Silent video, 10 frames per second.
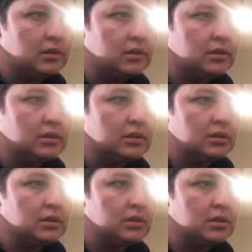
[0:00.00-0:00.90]

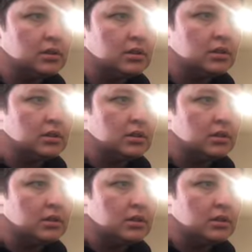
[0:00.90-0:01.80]

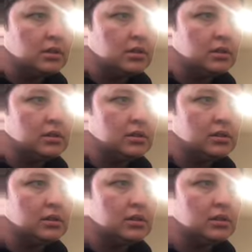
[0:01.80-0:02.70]

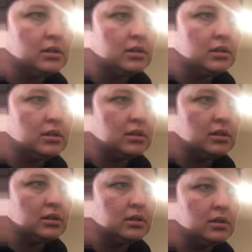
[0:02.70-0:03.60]

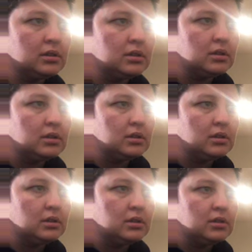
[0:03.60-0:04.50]

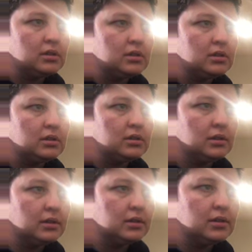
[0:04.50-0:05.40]

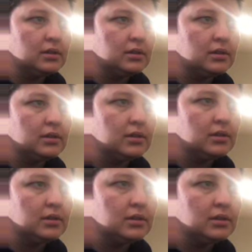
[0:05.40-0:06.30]

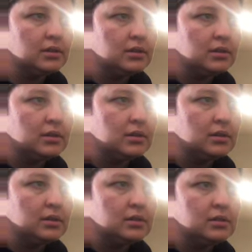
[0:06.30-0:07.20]

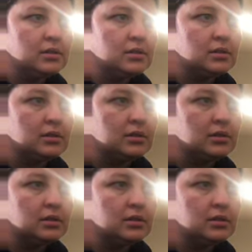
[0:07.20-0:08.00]
(not speaking)